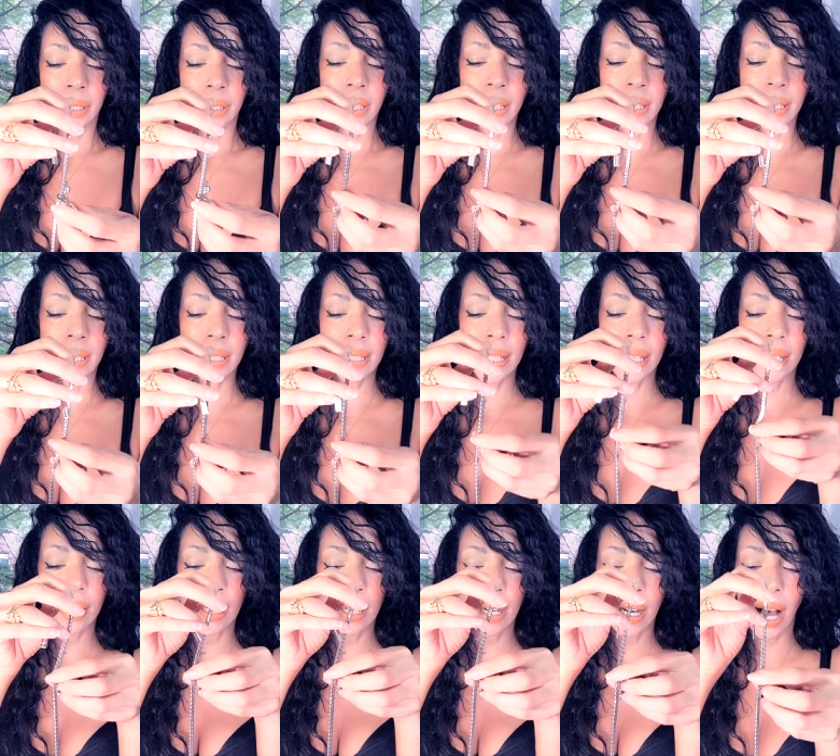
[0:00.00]
This is
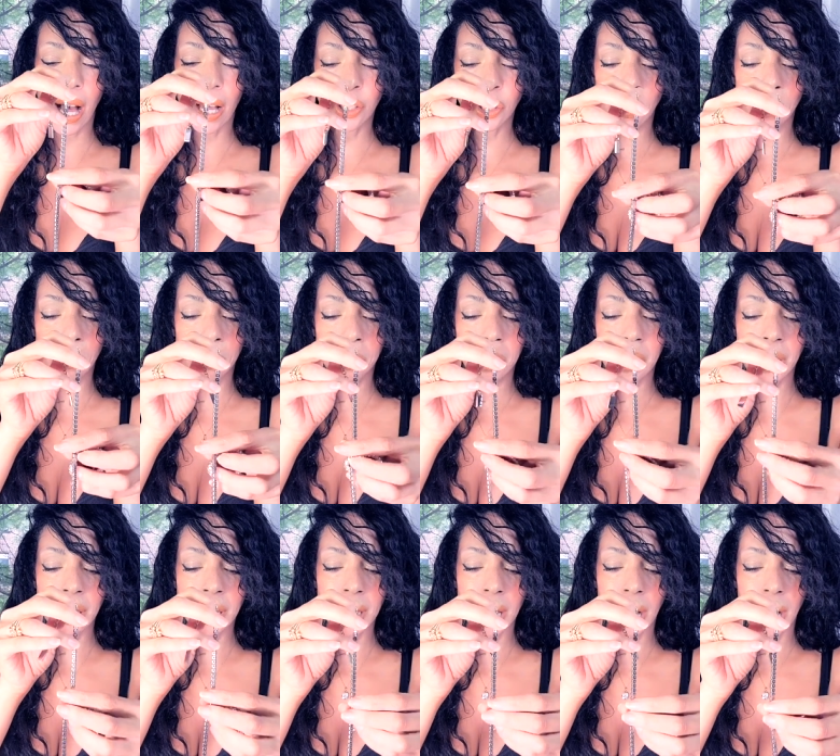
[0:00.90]
like a costume
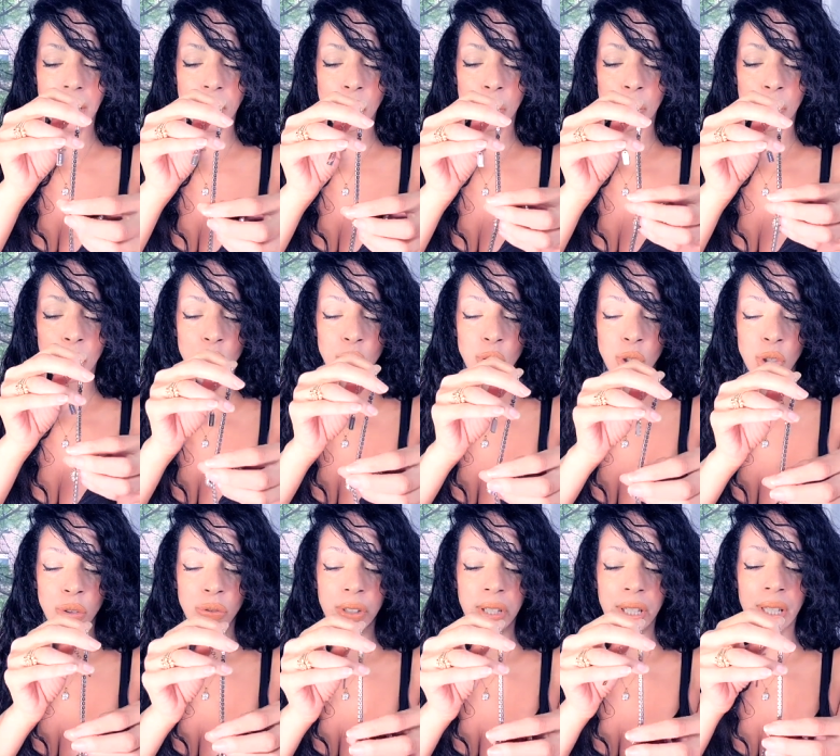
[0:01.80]
piece, costume
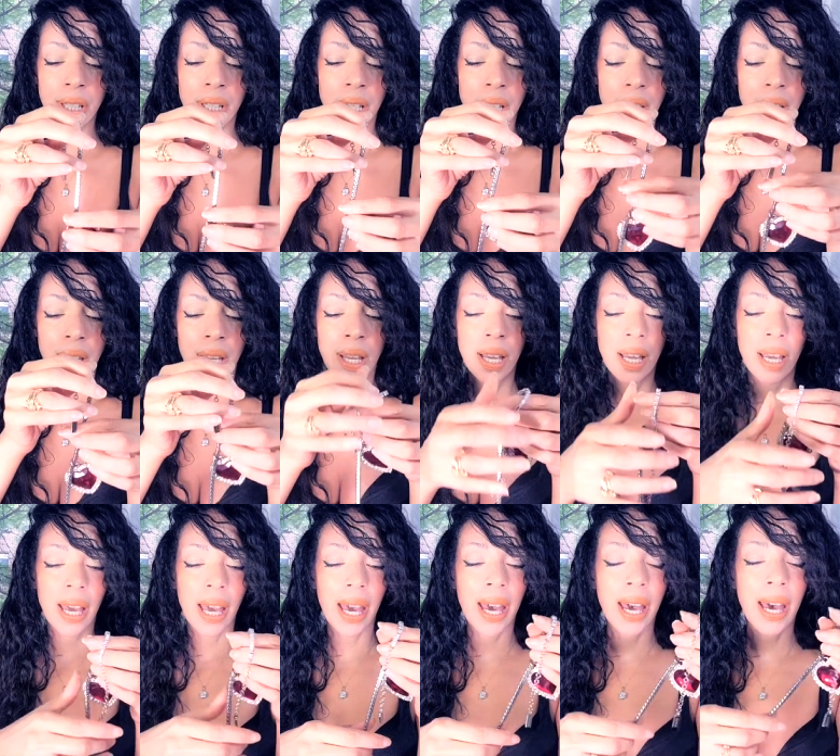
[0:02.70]
jewelry.
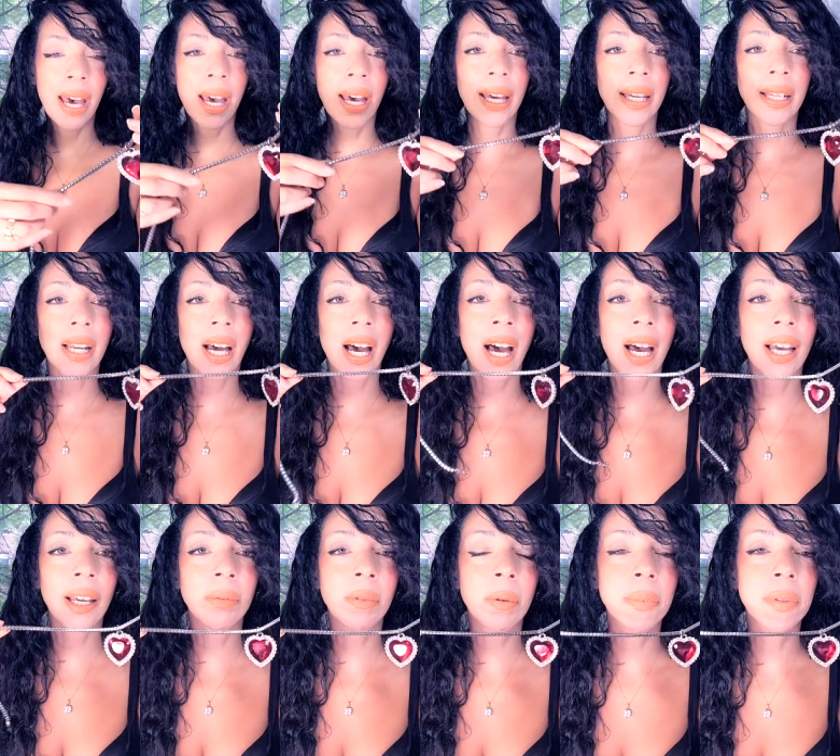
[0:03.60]
And
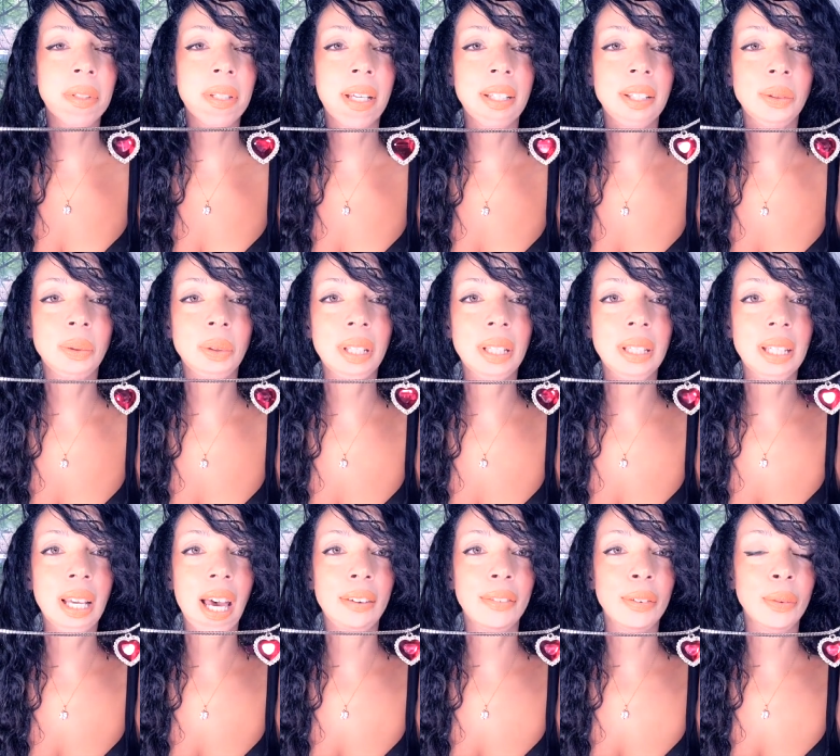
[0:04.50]
I'm obsessed with this.
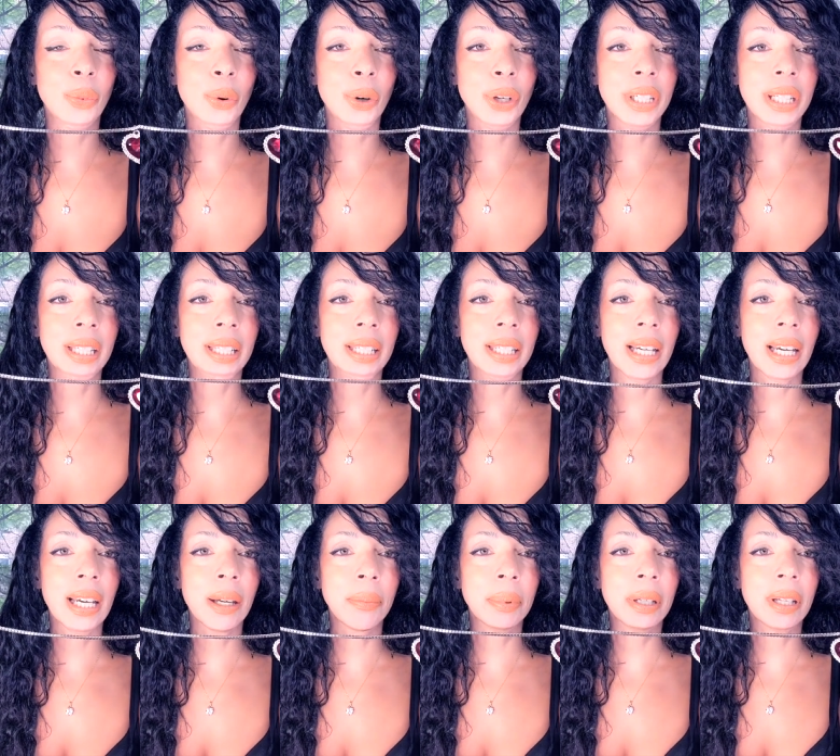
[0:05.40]
I haven't worn it
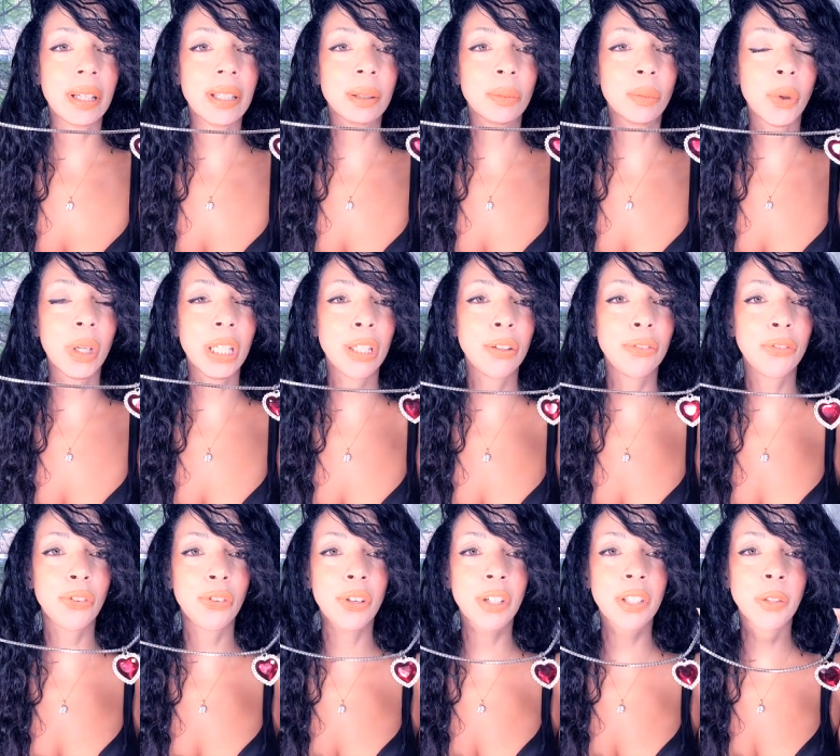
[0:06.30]
yet because I'm waiting
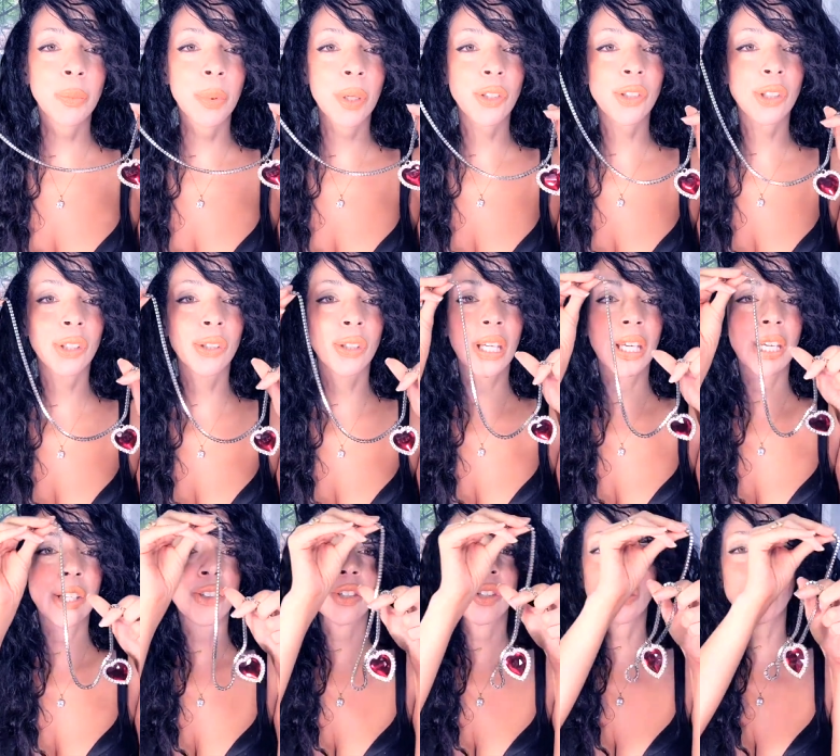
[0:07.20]
for a special
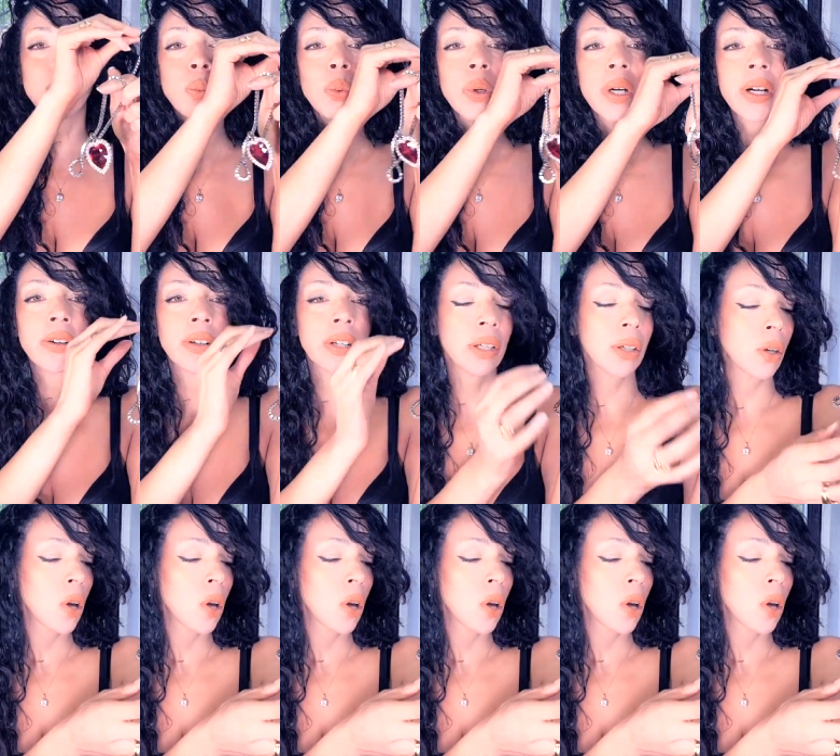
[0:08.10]
occasion to wear it